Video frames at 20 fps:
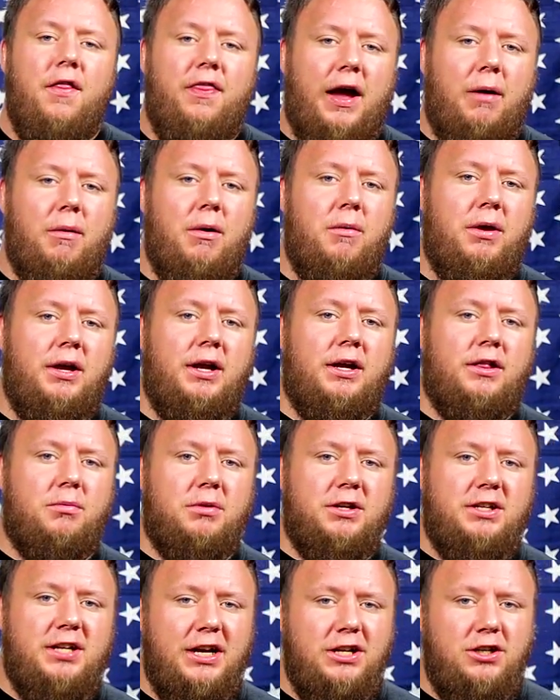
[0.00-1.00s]
That way we can get the
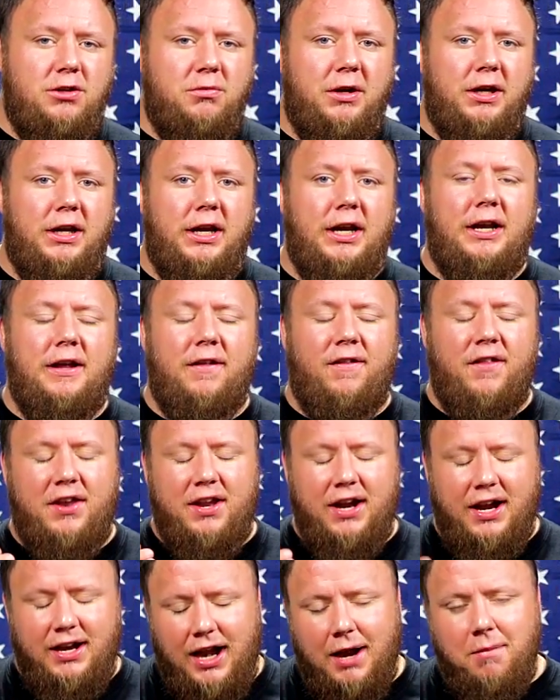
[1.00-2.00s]
retention we need in the
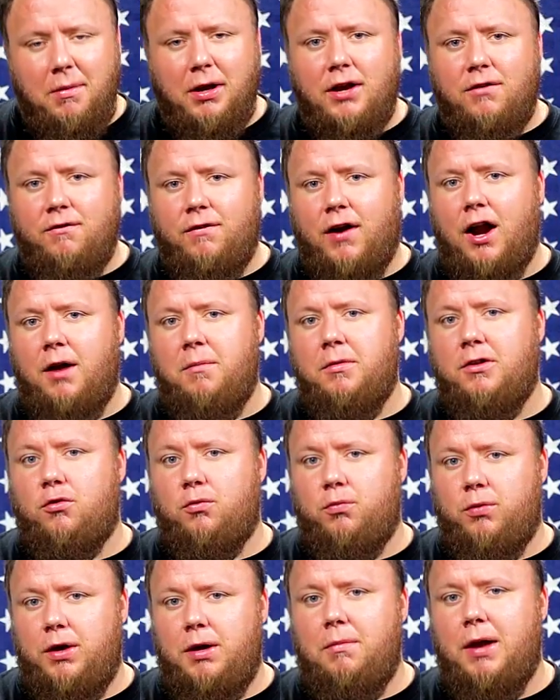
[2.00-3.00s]
dynamic environments
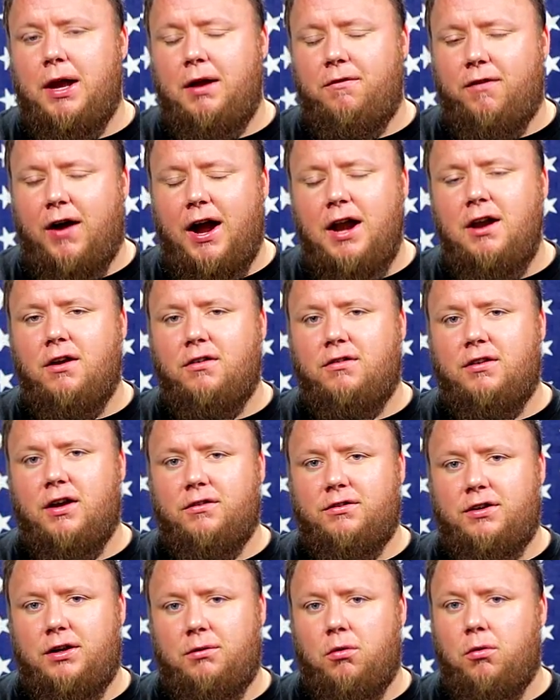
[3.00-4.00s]
we may find
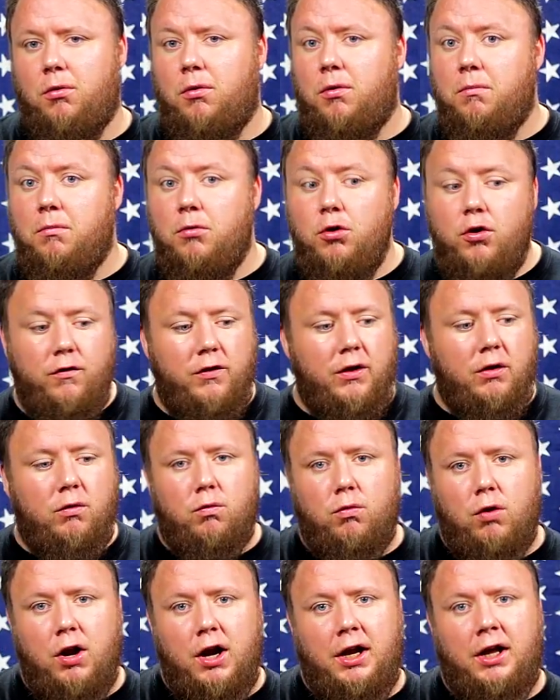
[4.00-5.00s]
ourselves in where we're
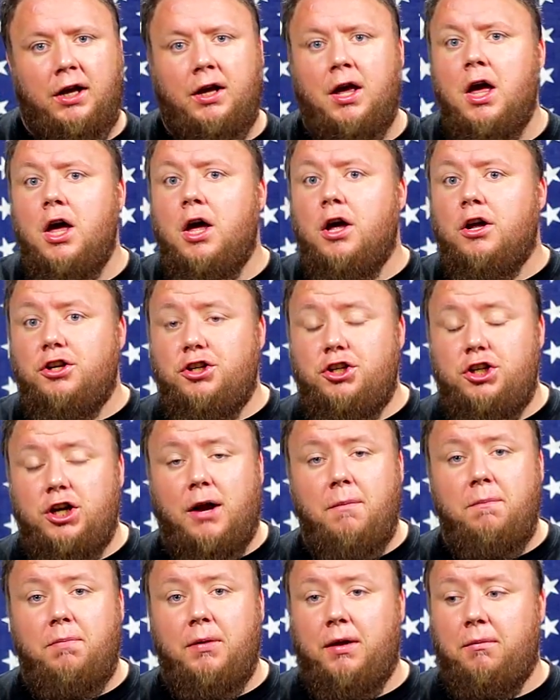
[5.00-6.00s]
moving, running,
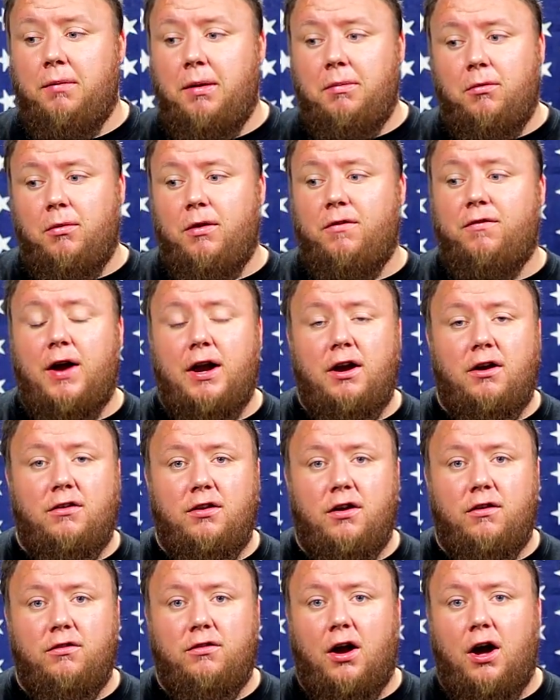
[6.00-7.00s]
jumping. Maybe we find
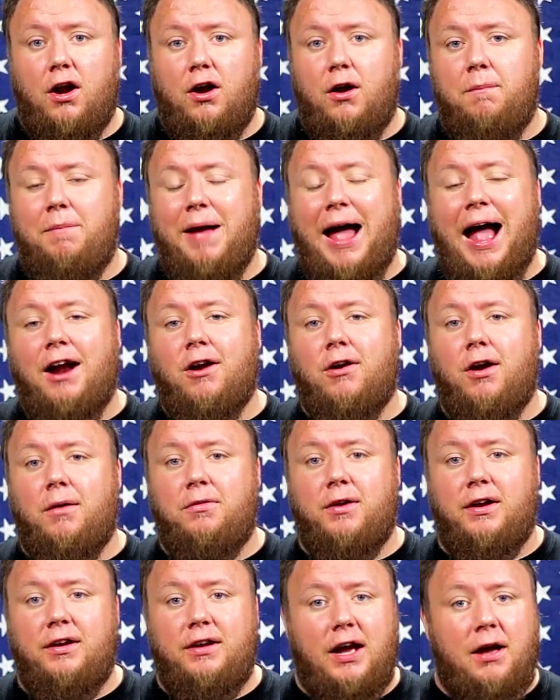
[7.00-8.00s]
ourselves on our back or
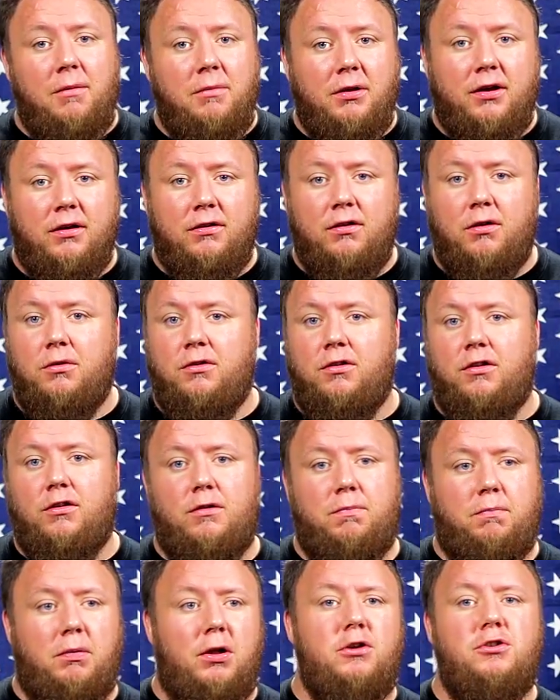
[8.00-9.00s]
upside down because there was an
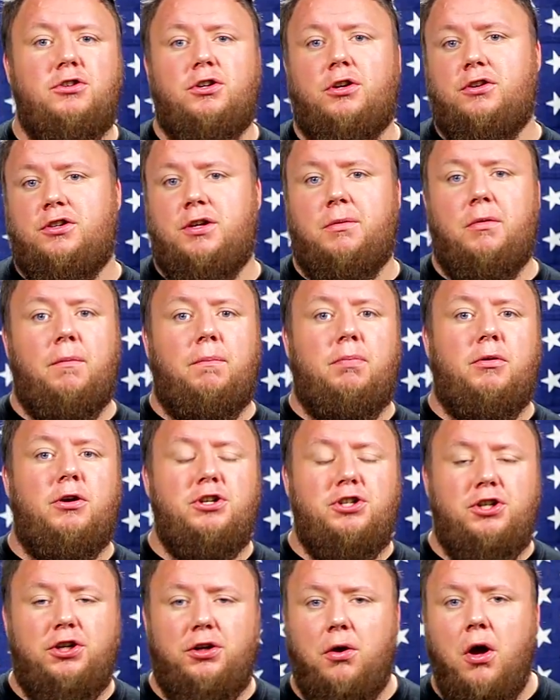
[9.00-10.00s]
explosion or someone
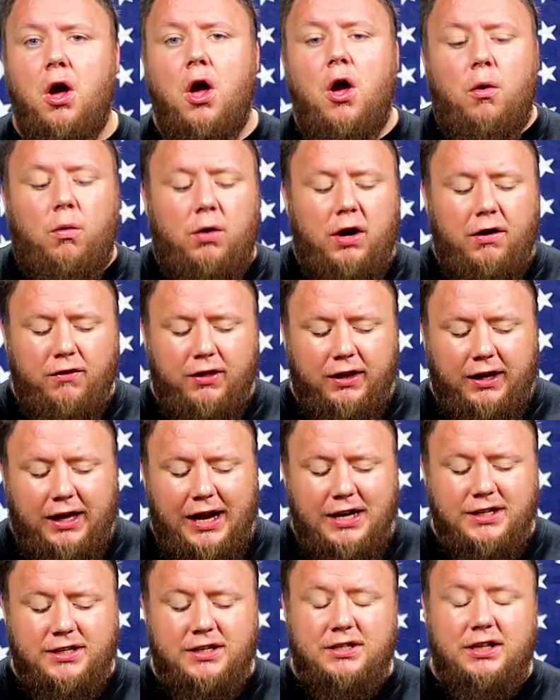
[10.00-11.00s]
pushed you. Whatever the
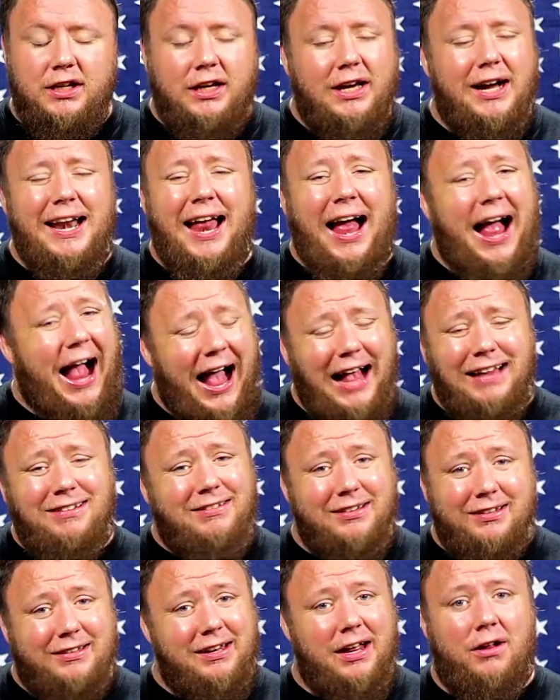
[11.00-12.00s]
case is, the gun
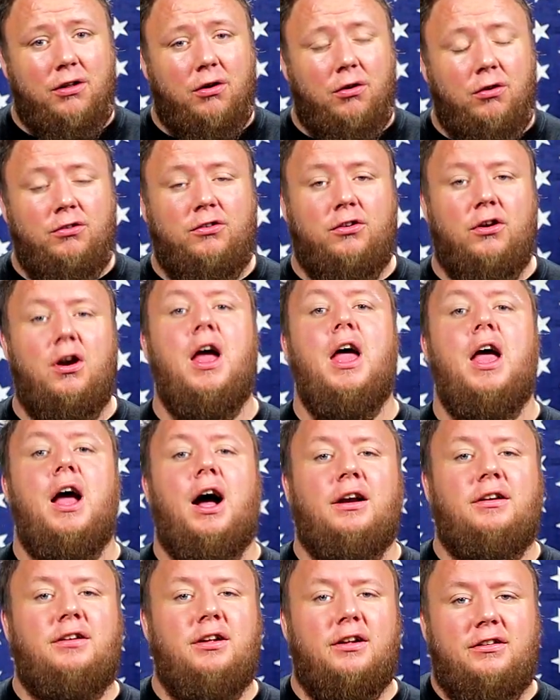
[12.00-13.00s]
has to stay in the holster
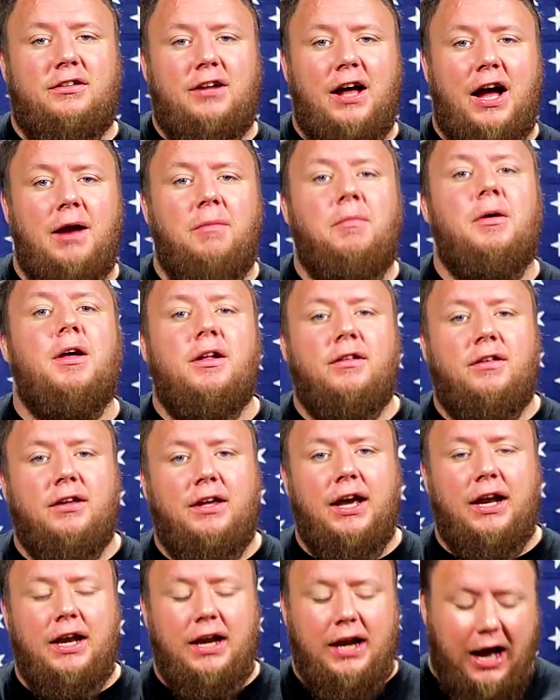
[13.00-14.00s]
until it's time to
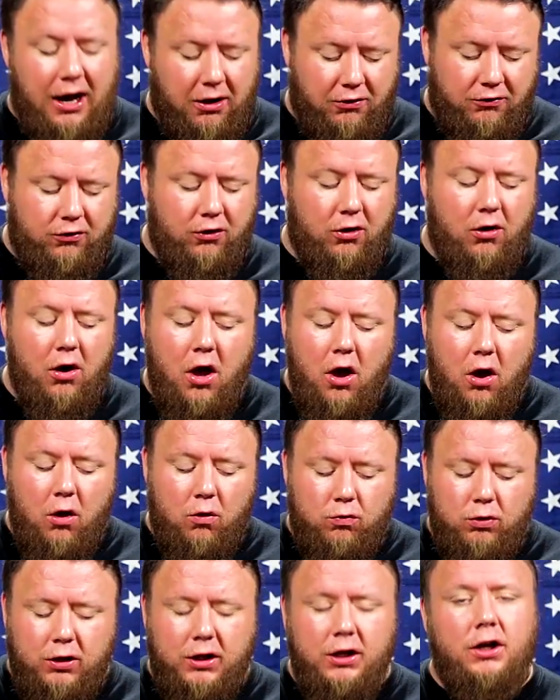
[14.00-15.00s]
get it out. So
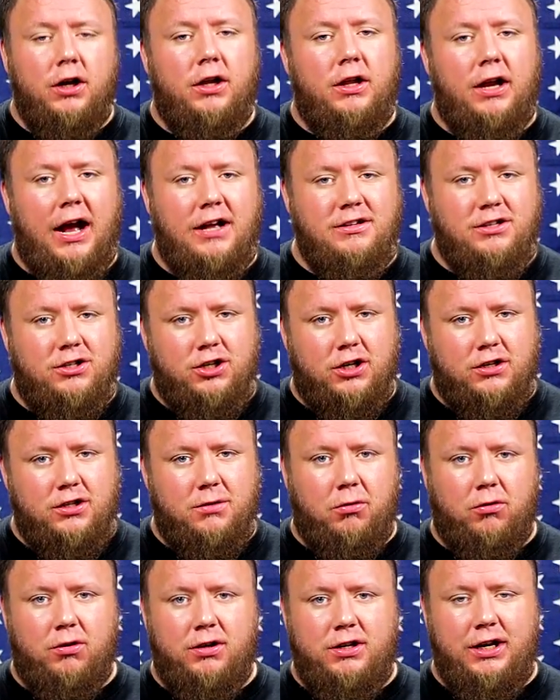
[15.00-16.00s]
really good that it has
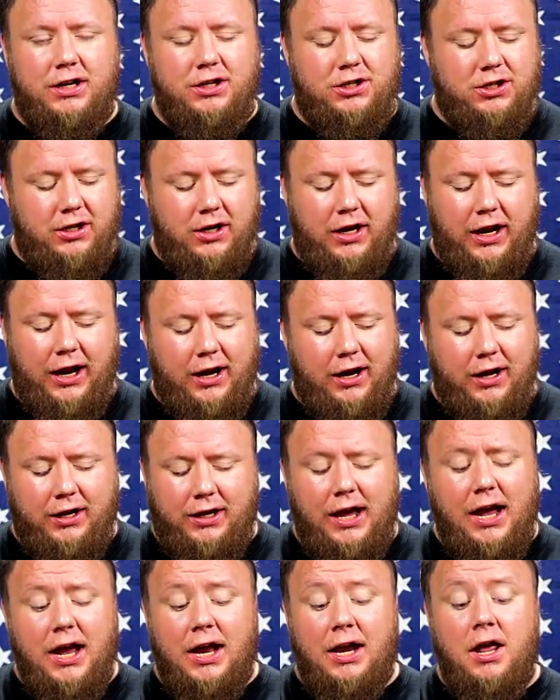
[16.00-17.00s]
adjustable retention. And
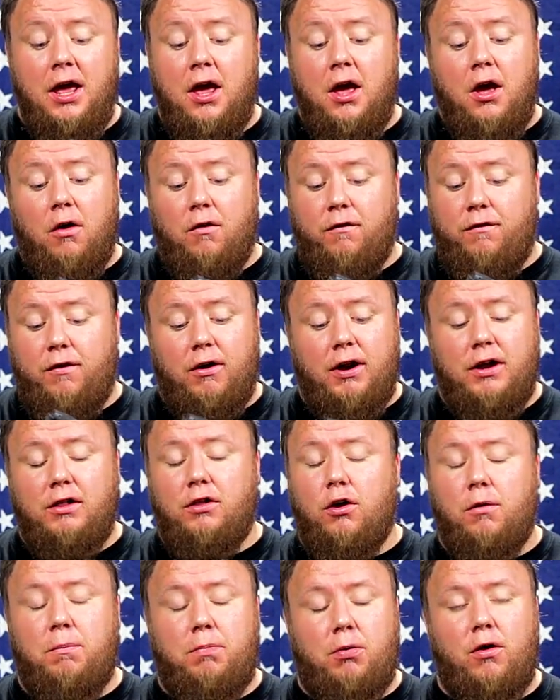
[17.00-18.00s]
again, very very
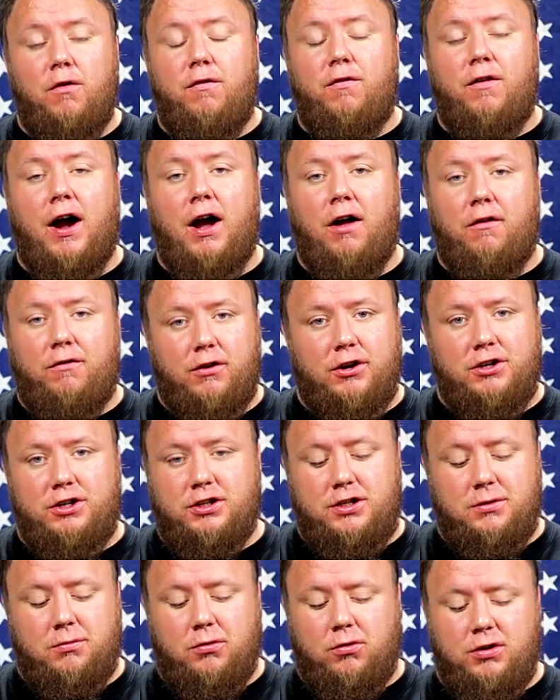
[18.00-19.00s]
low profile for
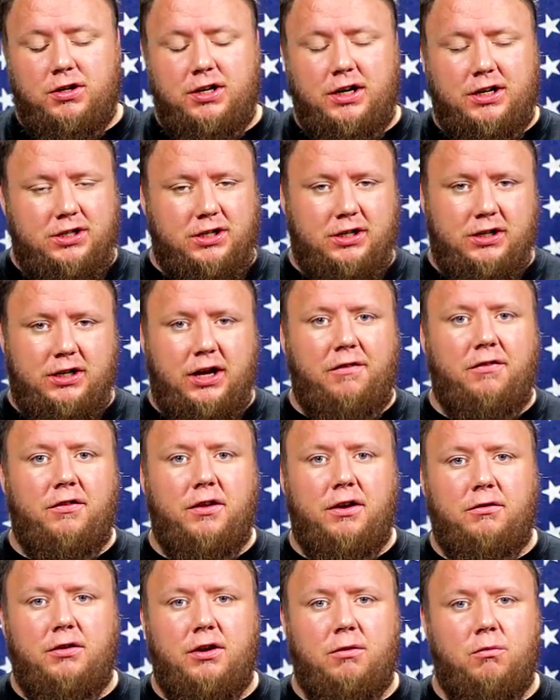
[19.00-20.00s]
adjustable retention.
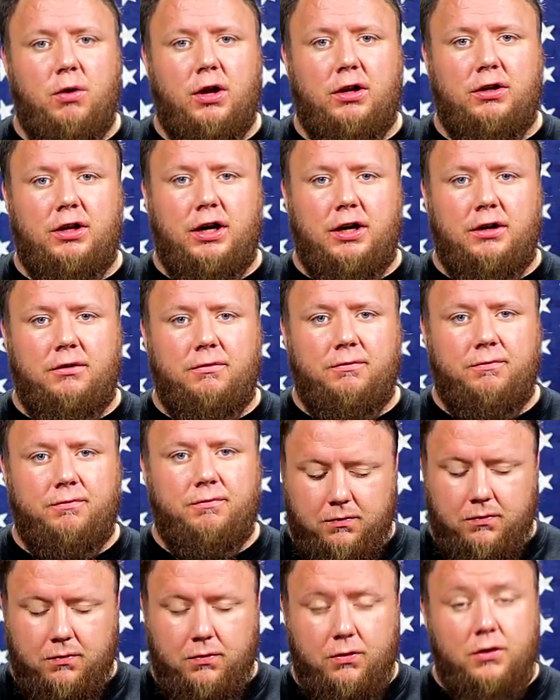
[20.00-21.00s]
Definitely well done.
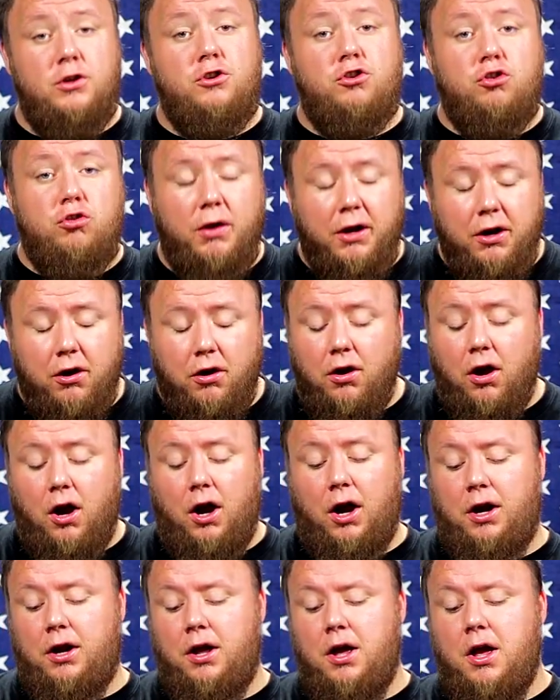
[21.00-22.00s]
The trigger
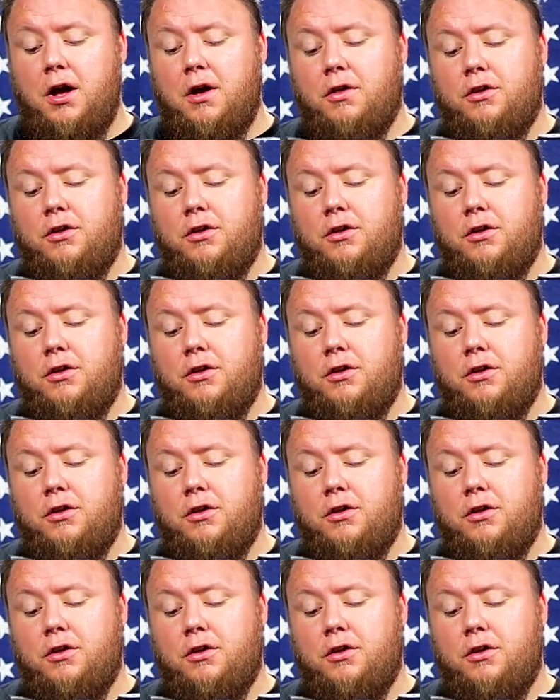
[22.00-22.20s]
guard.